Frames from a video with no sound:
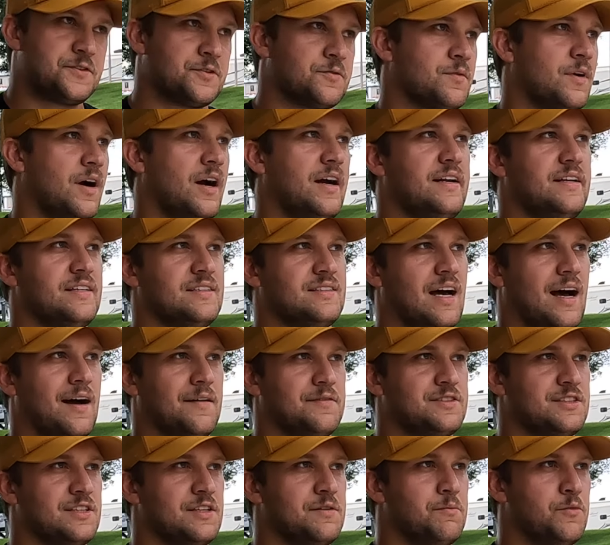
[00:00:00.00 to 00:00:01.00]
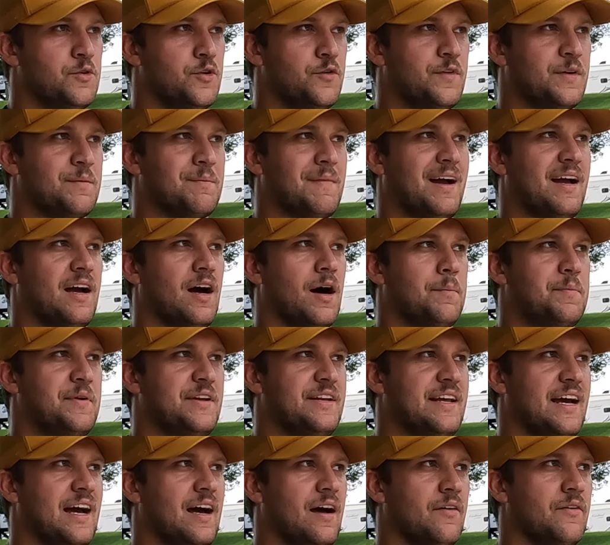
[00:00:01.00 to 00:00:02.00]
to right is obviously moving my up and
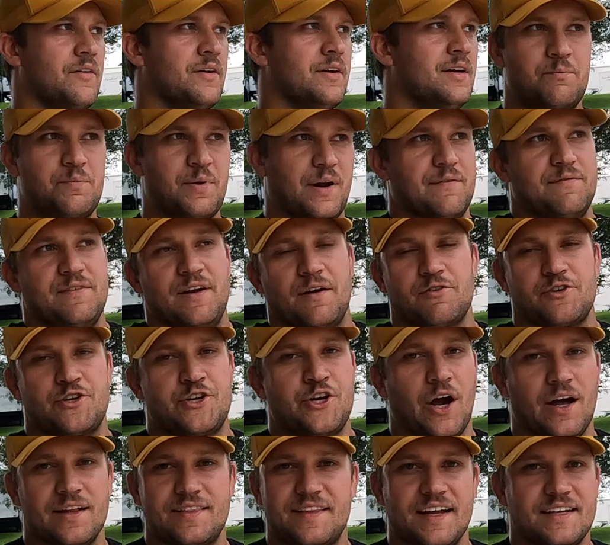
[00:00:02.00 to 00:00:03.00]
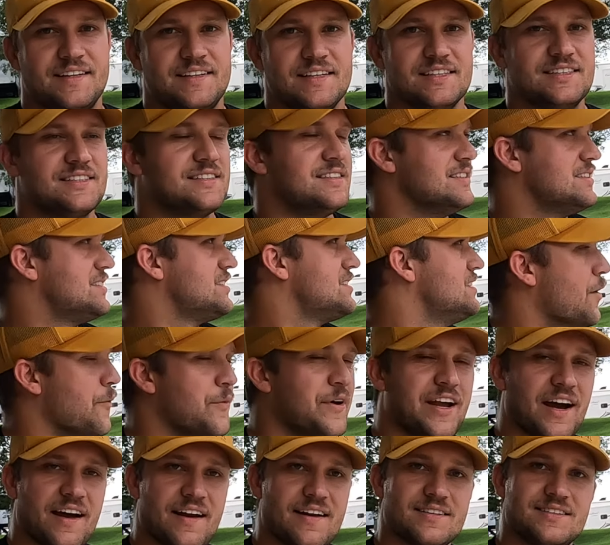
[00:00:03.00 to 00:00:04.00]
down, but I've never shot that distance. And we
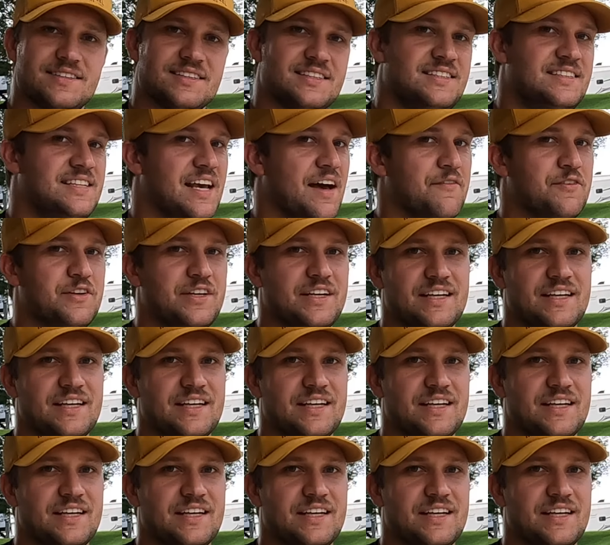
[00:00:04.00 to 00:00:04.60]
got out to 70.